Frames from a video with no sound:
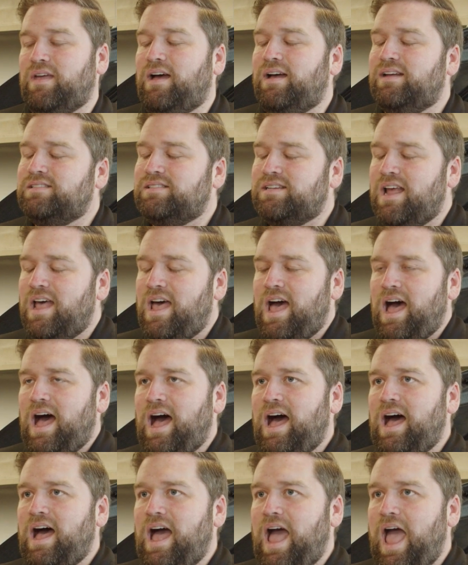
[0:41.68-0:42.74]
cars,
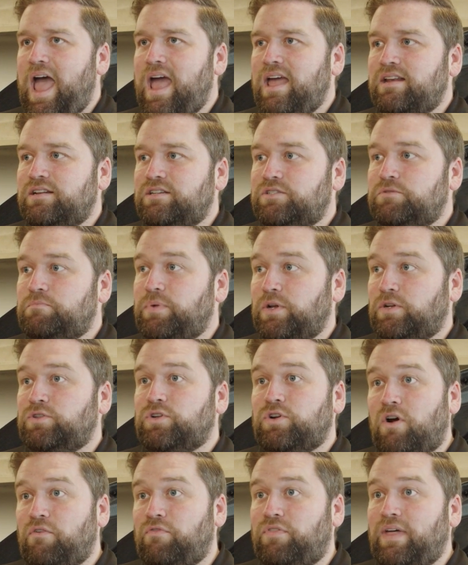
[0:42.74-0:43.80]
and build it
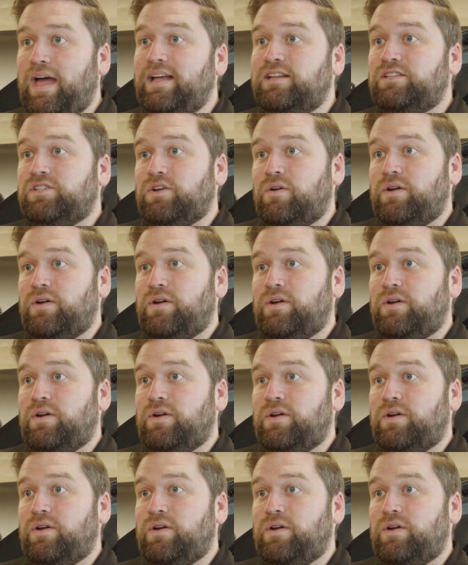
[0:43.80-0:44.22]
off that so